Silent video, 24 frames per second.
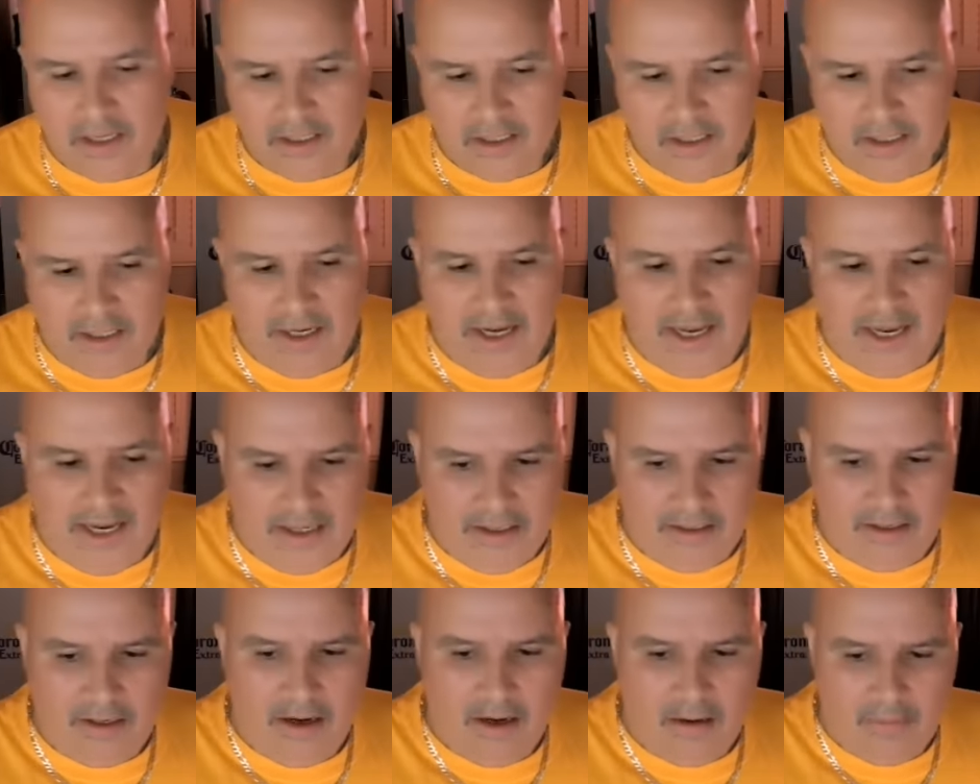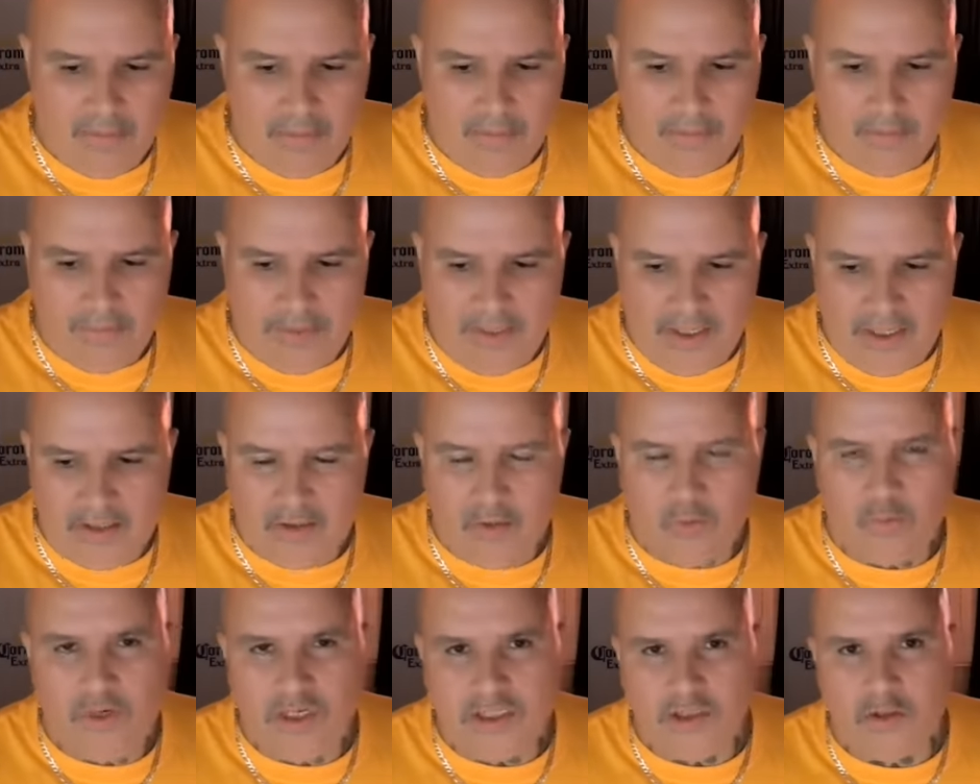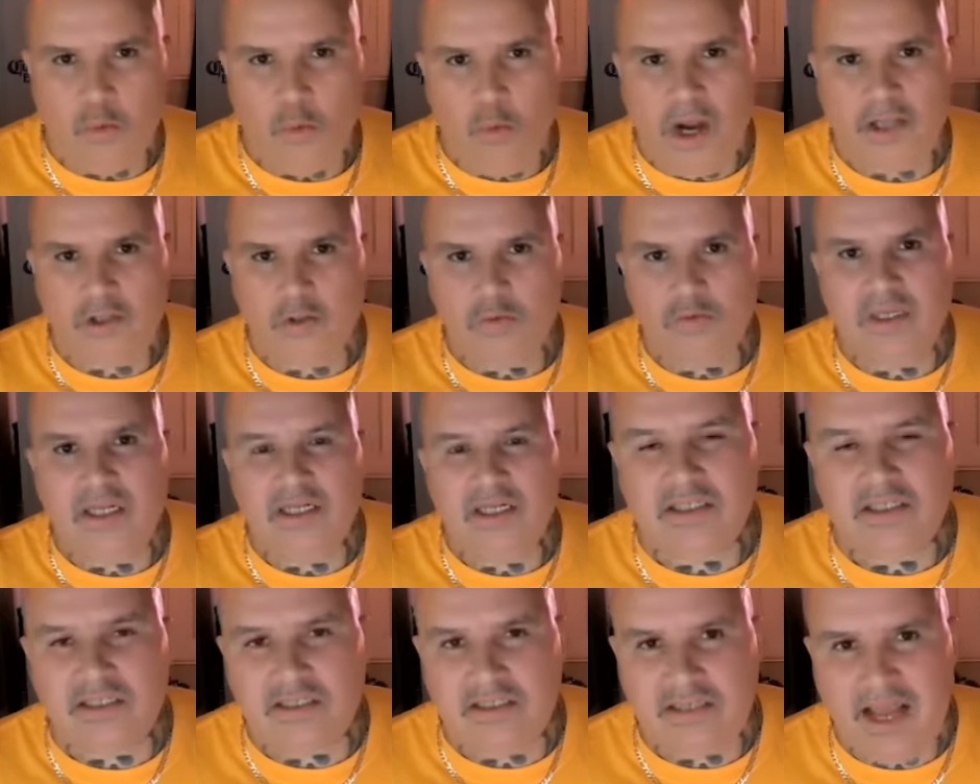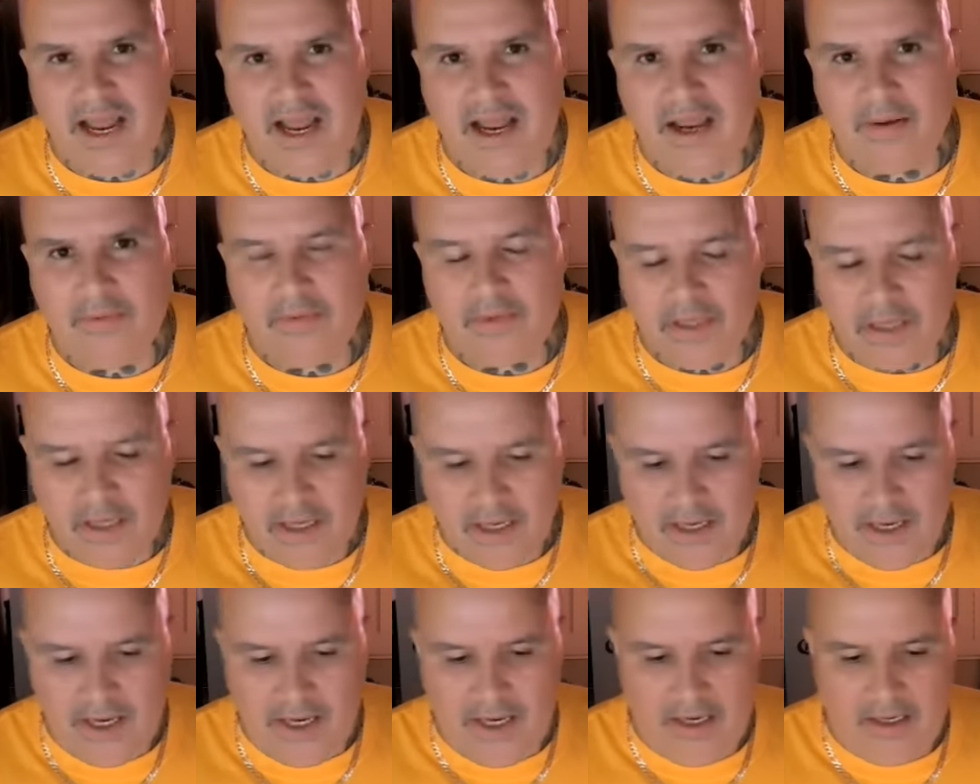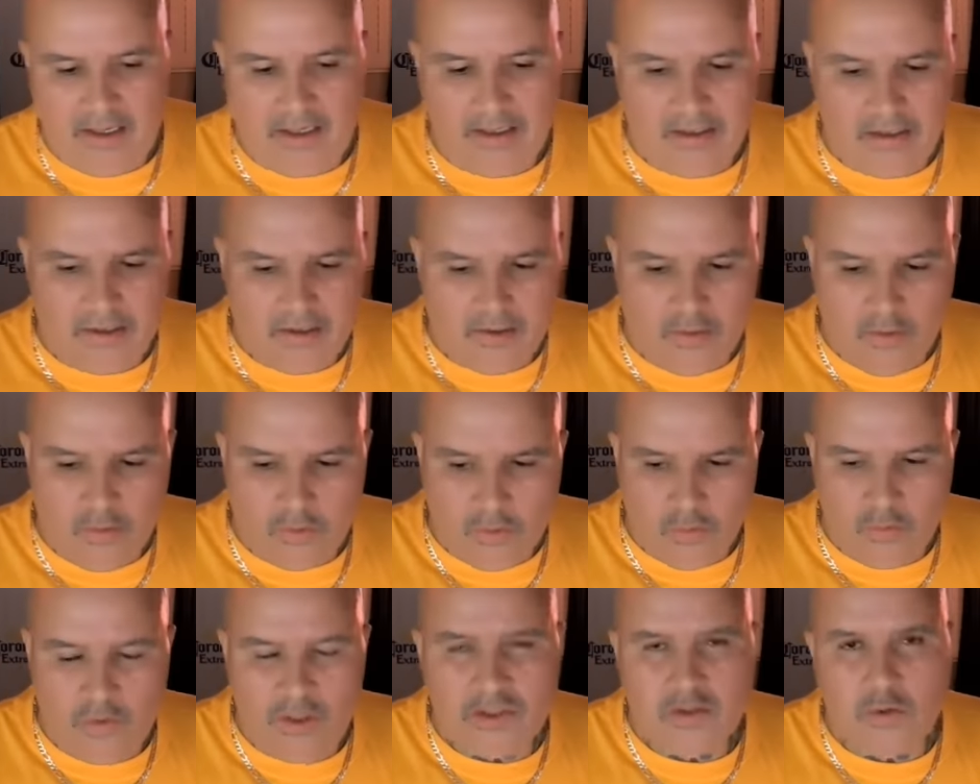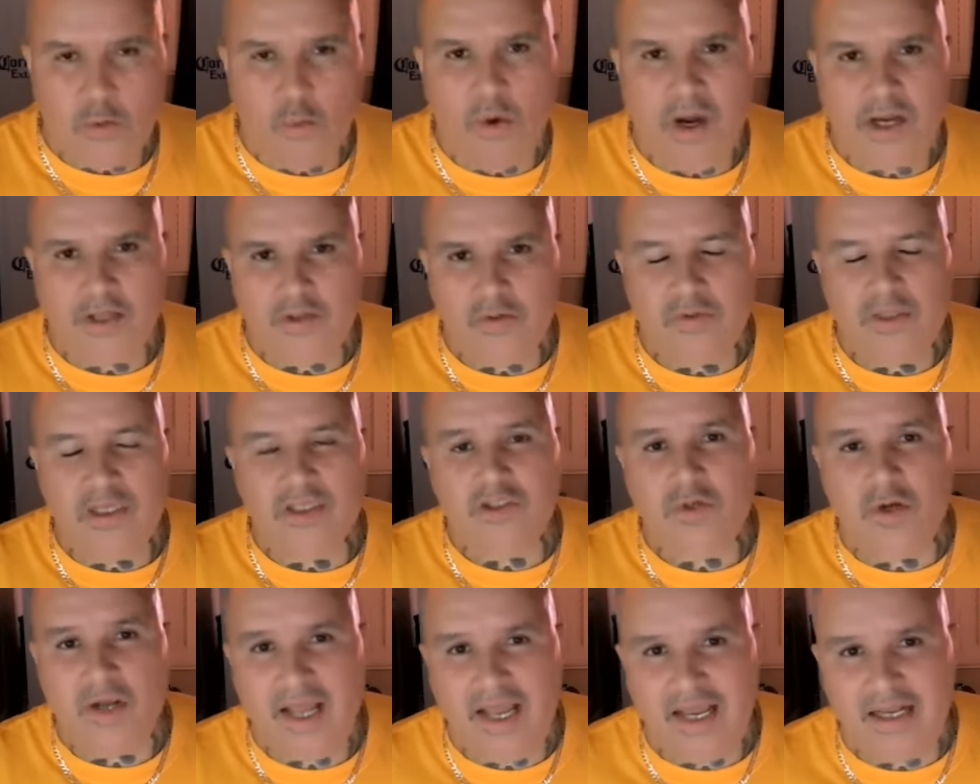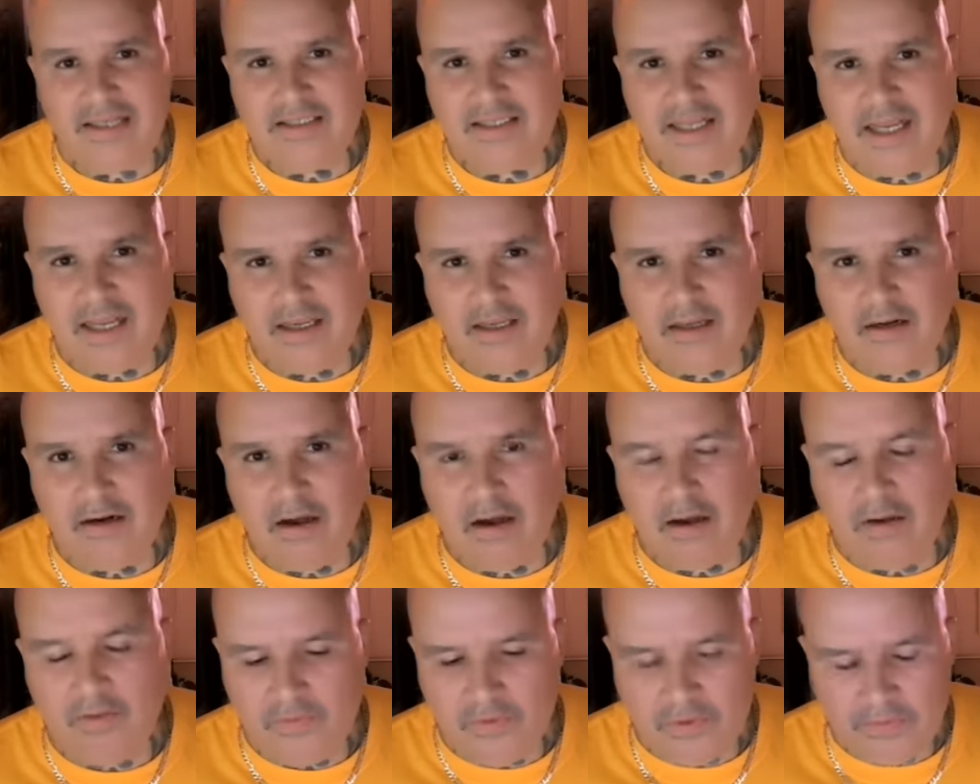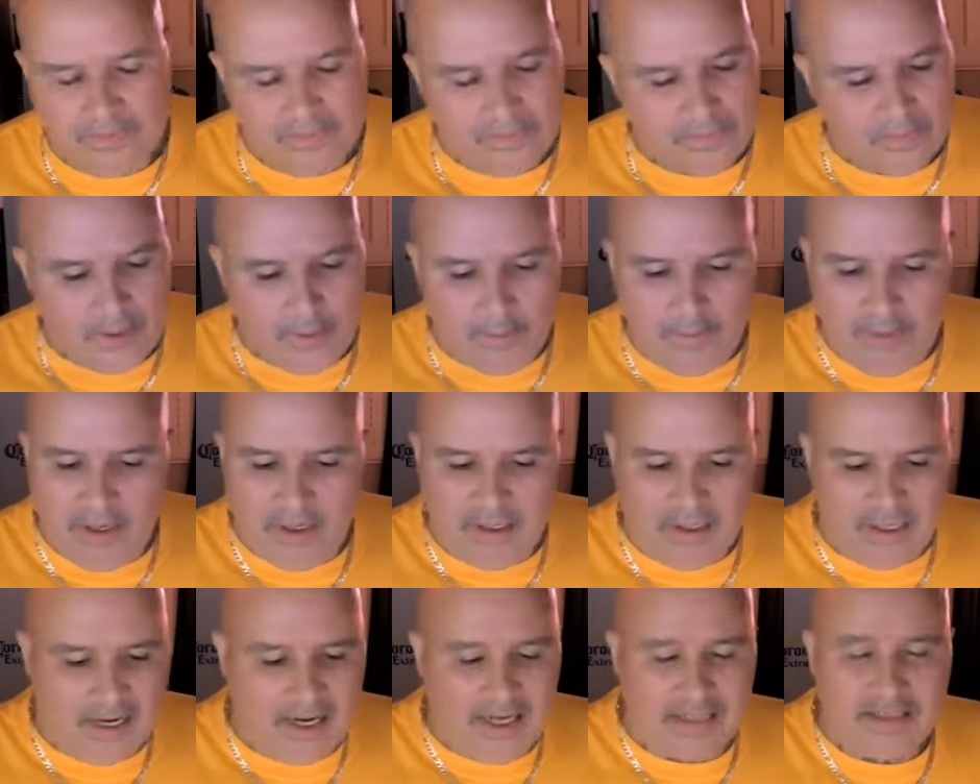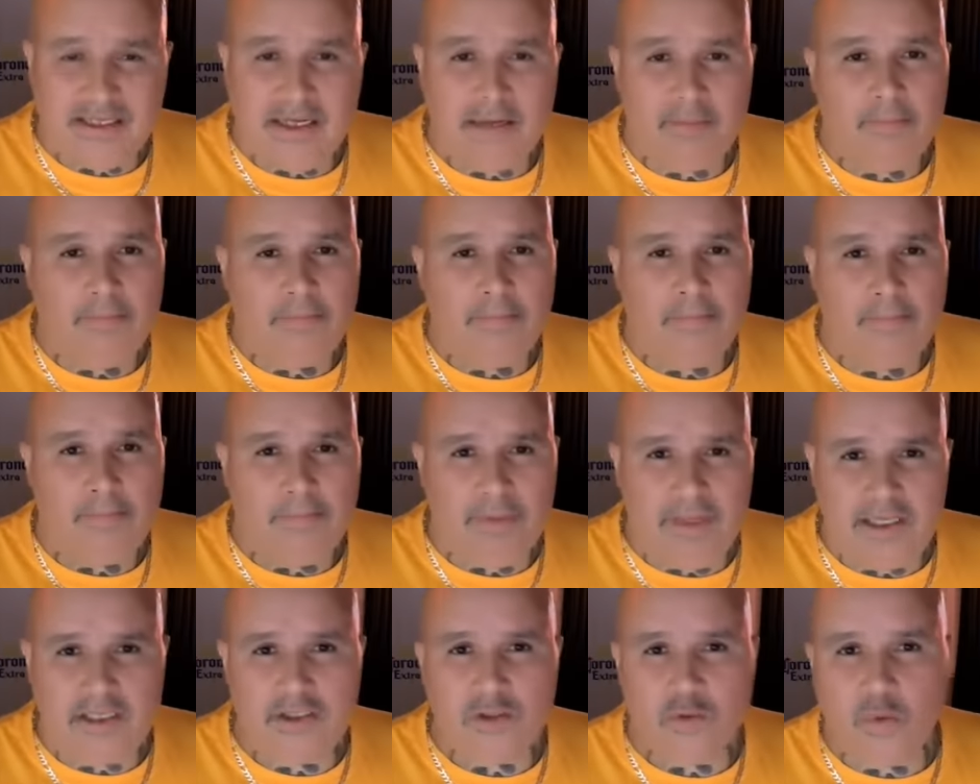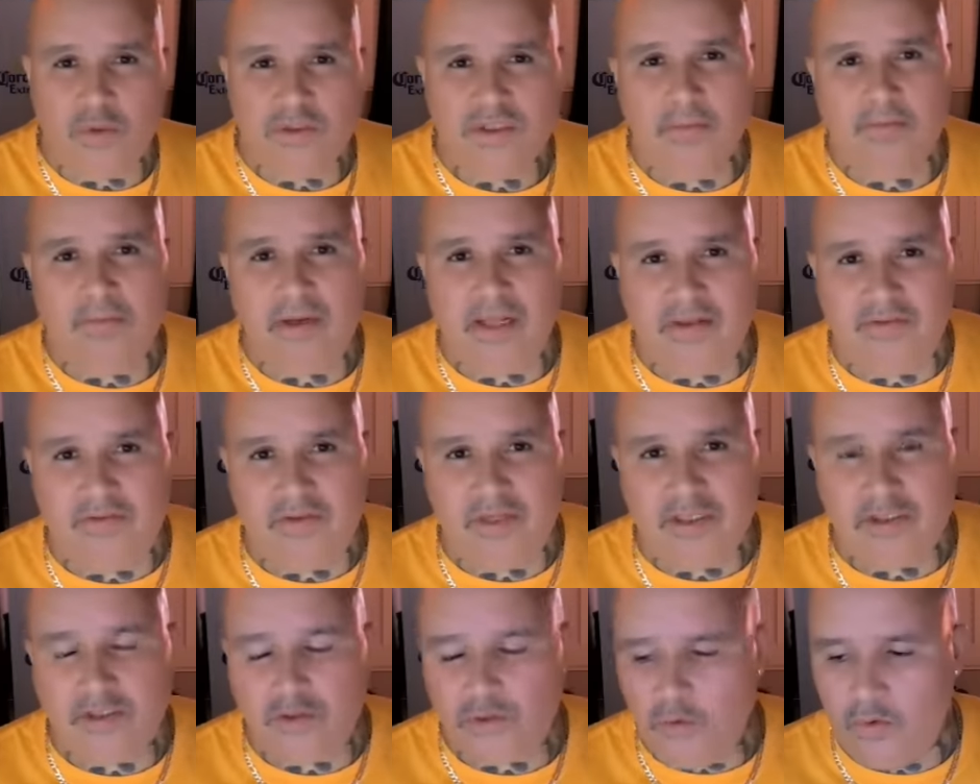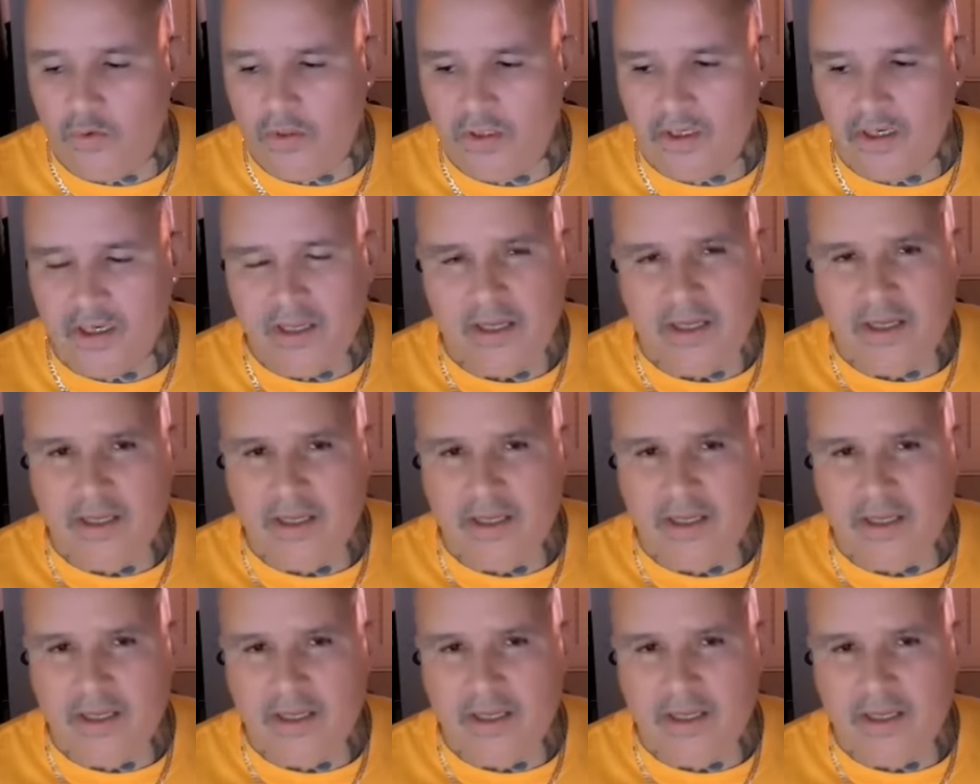can end up being the reason why you stabbed and you know the reason why you get your head taken off but like i said beast was oblivious to it